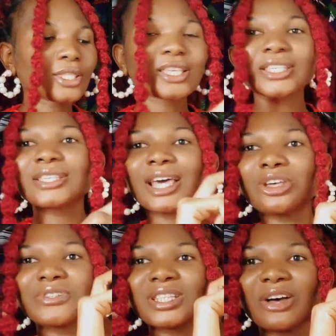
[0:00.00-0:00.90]
This is the
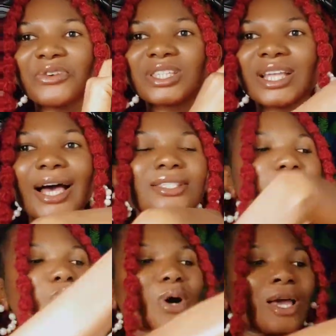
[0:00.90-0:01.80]
side of the interfacing that has
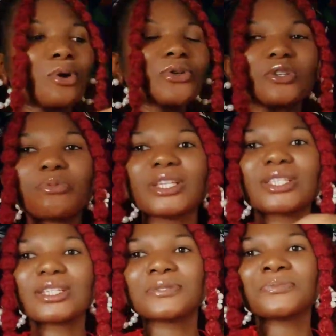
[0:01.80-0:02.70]
the glue. I am going to
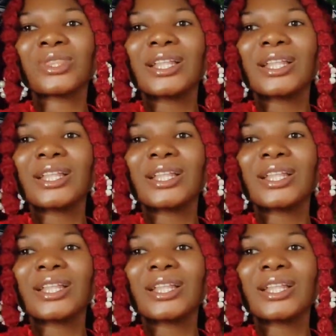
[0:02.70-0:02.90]
place it